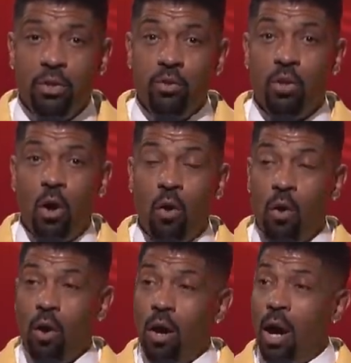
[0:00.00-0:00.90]
you
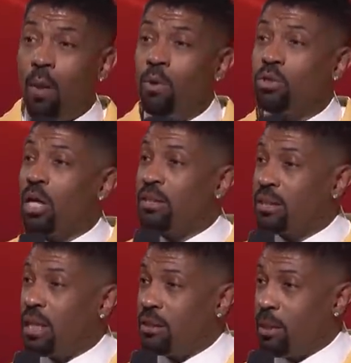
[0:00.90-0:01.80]
know, I want y'all to
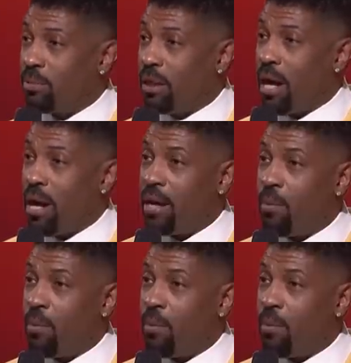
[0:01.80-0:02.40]
say something, all right?